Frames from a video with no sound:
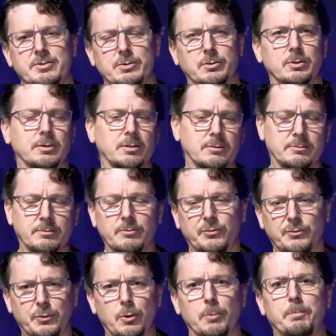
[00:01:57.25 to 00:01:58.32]
or
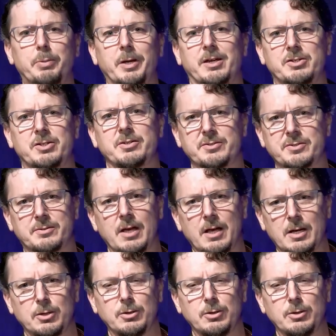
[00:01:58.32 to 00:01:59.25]
four pictures